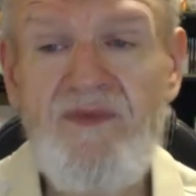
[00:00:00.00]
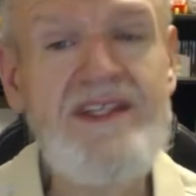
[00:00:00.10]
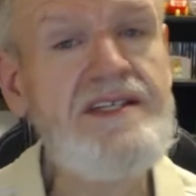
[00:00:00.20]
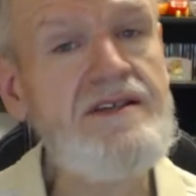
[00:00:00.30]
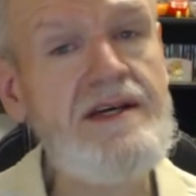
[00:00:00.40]

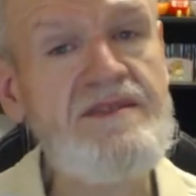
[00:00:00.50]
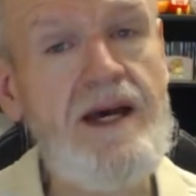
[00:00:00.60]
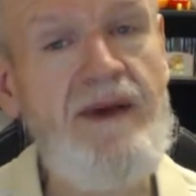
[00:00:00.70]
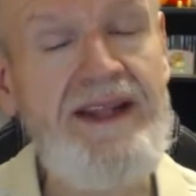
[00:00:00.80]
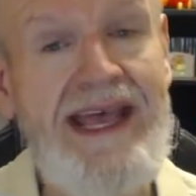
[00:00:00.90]
So thumbs
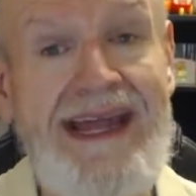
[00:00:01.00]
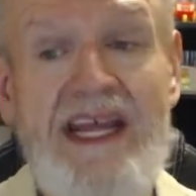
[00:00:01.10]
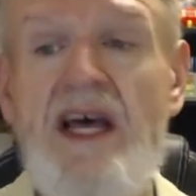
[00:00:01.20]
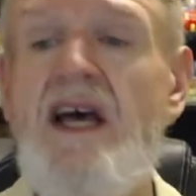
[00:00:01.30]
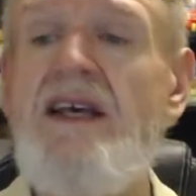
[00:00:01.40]
up on that.
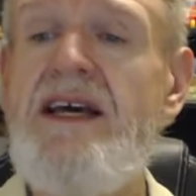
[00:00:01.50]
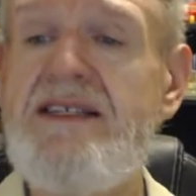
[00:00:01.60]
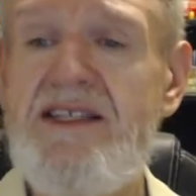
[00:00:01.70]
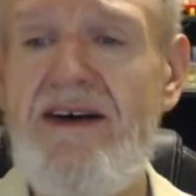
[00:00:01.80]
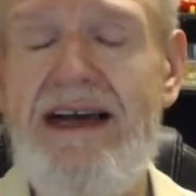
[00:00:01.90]
Yeah,
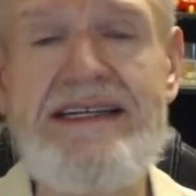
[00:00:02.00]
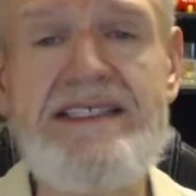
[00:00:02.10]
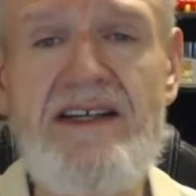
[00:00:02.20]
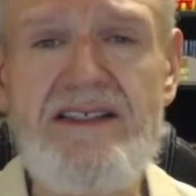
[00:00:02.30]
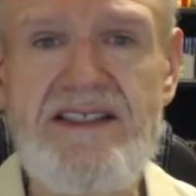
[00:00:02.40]
so I got to
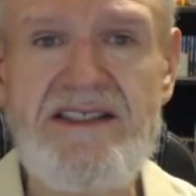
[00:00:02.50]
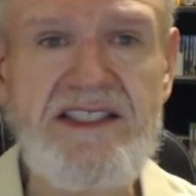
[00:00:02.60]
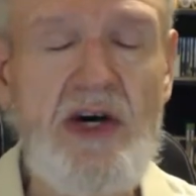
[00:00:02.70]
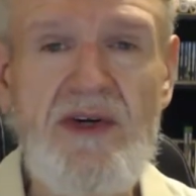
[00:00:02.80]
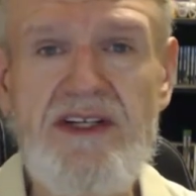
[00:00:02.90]
start
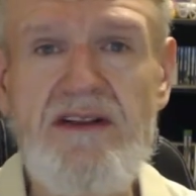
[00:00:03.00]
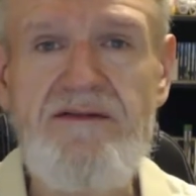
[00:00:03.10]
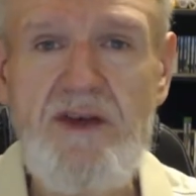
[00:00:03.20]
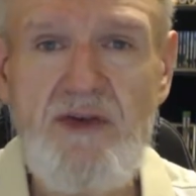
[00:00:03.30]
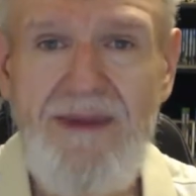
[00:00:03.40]
going to the
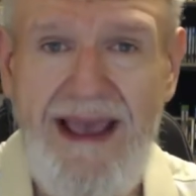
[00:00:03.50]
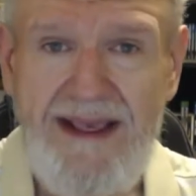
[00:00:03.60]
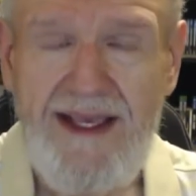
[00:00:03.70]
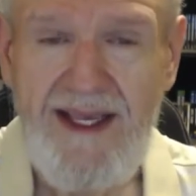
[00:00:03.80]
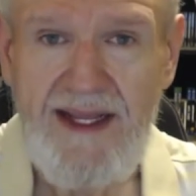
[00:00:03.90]
food
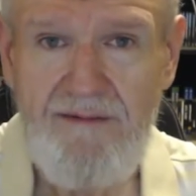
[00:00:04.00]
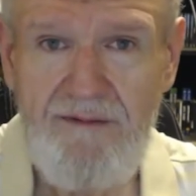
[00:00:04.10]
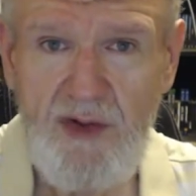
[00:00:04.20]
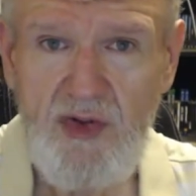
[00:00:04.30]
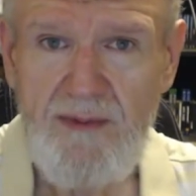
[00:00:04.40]
bank and getting
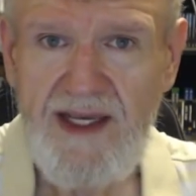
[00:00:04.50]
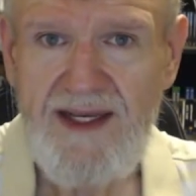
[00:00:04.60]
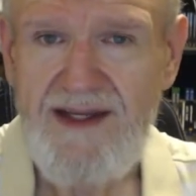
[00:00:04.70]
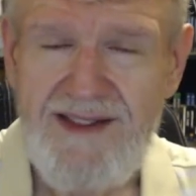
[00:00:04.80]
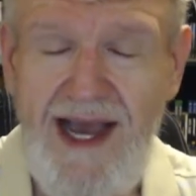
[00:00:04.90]
food
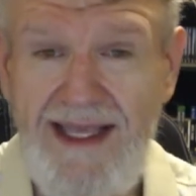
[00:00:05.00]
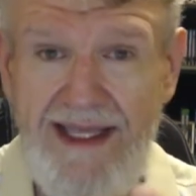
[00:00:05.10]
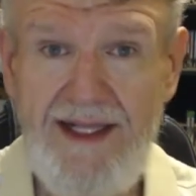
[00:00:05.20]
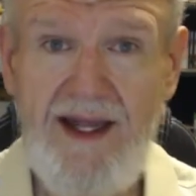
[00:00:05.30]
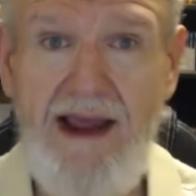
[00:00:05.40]
because I
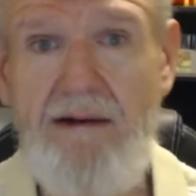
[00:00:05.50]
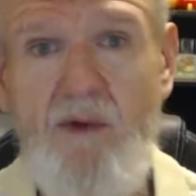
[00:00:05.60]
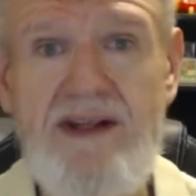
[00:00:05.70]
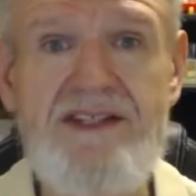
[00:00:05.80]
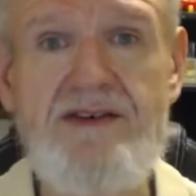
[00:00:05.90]
eat like
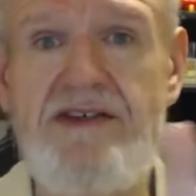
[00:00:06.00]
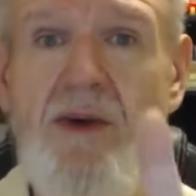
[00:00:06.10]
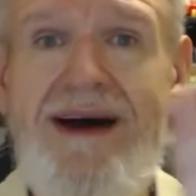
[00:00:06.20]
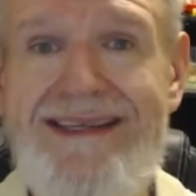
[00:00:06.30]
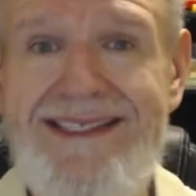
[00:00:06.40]
once or
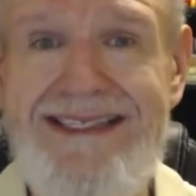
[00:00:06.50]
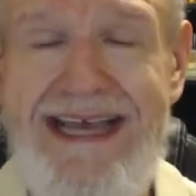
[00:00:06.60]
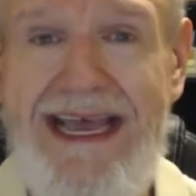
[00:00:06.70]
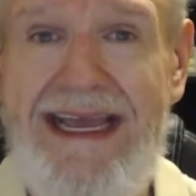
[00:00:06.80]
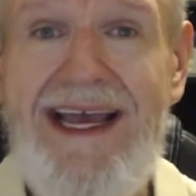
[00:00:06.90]
twice a
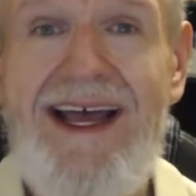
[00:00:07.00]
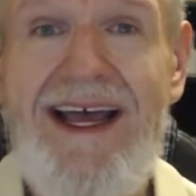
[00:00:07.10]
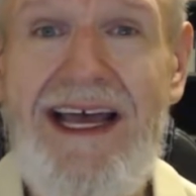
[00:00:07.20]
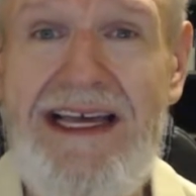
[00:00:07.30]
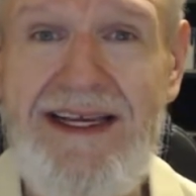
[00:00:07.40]
day.
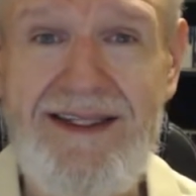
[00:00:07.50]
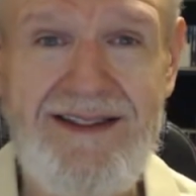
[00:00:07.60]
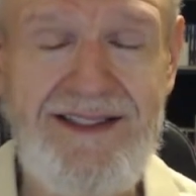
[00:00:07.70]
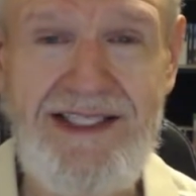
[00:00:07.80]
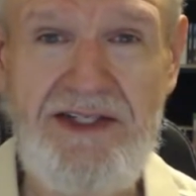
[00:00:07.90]
And
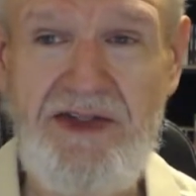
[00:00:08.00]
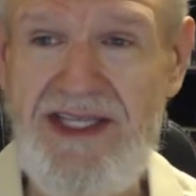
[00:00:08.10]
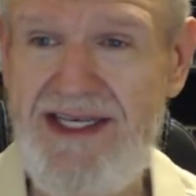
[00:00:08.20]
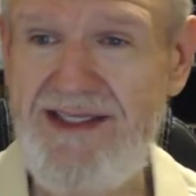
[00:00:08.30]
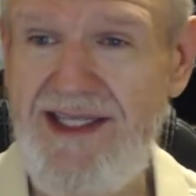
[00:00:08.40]

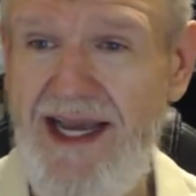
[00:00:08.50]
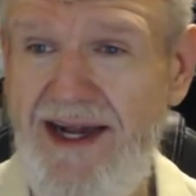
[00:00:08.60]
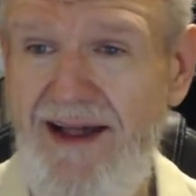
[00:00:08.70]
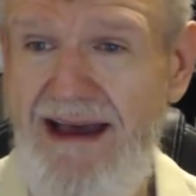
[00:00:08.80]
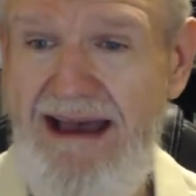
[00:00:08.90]
generally it's like
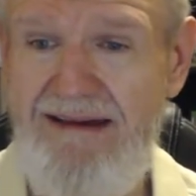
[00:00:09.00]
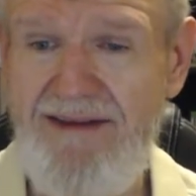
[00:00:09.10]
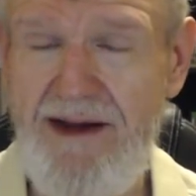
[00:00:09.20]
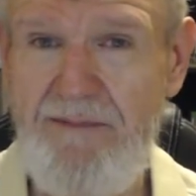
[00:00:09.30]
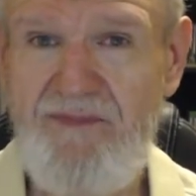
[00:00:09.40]
I'll have
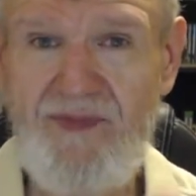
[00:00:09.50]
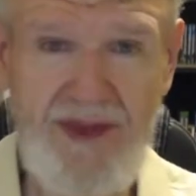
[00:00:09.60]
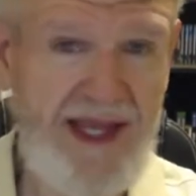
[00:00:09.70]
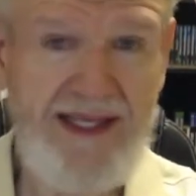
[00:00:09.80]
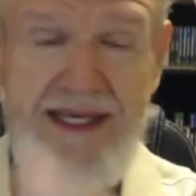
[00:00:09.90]
a
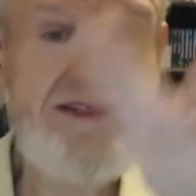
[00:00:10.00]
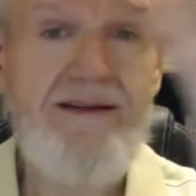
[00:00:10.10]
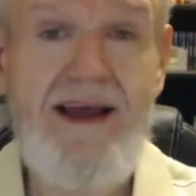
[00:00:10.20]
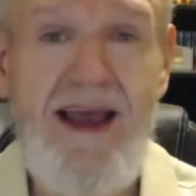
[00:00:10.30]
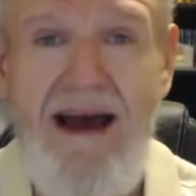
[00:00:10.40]
like
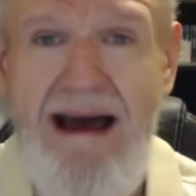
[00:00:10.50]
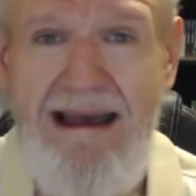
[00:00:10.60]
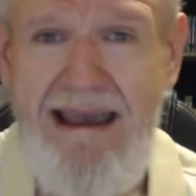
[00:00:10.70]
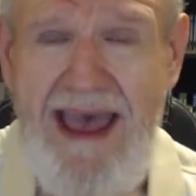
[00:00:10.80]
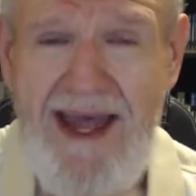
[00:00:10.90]
yesterday
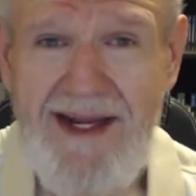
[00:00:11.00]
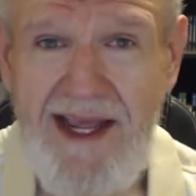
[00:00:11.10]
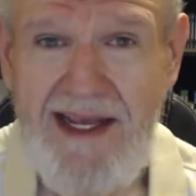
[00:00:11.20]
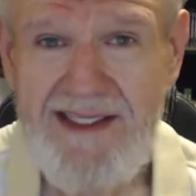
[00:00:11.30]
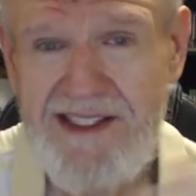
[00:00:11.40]
I had
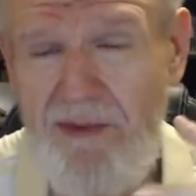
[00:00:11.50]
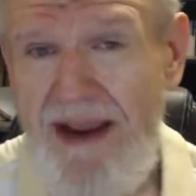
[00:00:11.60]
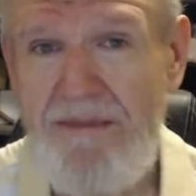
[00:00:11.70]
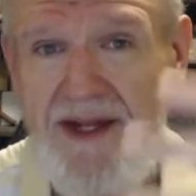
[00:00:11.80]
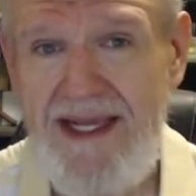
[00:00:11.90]
a
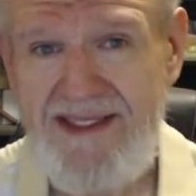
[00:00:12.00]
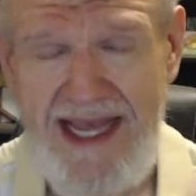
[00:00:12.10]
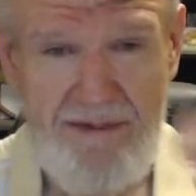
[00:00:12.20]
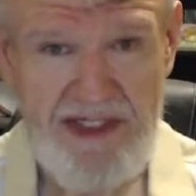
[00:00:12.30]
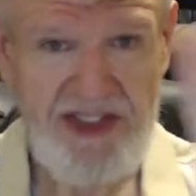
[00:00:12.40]
scrambled egg
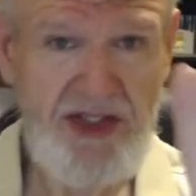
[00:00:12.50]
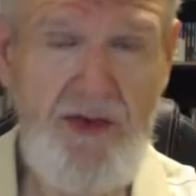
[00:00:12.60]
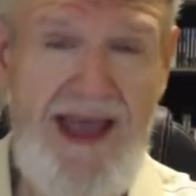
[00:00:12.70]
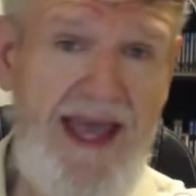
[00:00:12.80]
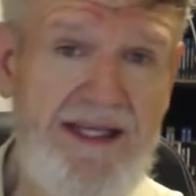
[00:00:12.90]
sandwich,
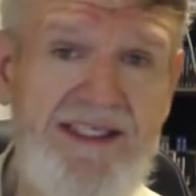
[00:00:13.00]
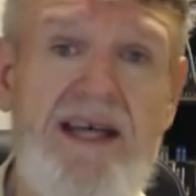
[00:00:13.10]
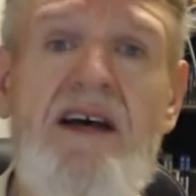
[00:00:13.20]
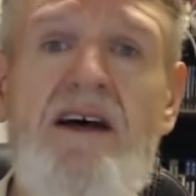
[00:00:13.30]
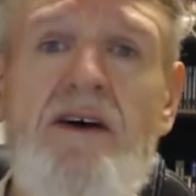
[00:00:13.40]
two
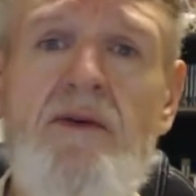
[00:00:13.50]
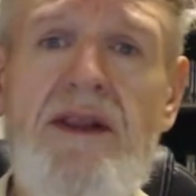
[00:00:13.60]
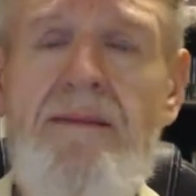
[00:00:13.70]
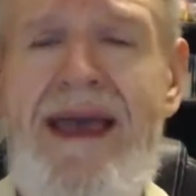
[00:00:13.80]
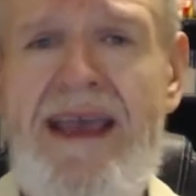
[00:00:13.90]
eggs
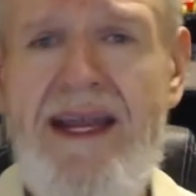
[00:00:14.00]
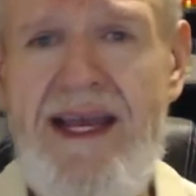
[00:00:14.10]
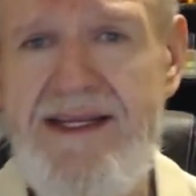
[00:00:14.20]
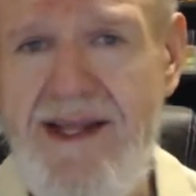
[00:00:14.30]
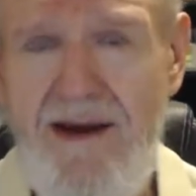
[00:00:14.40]
with
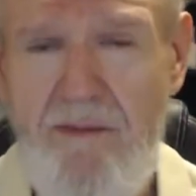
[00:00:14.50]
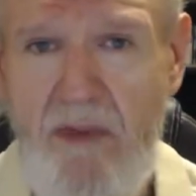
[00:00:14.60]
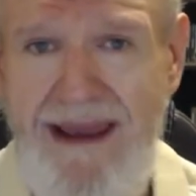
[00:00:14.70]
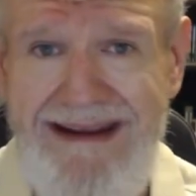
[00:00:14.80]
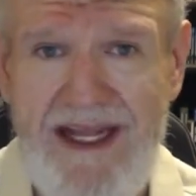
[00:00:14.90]
mayonnaise on
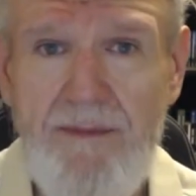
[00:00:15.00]
bread